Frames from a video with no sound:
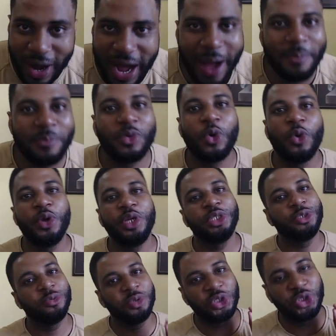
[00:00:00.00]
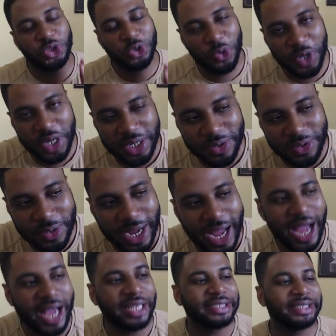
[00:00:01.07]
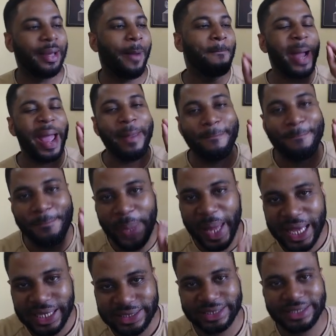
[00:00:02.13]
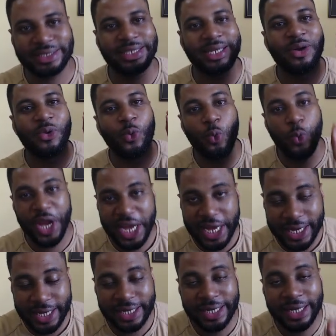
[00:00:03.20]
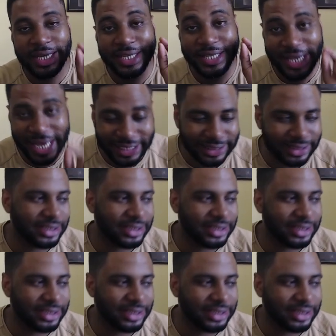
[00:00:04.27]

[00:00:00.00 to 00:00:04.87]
I'm going to be showing you guys my best win yet.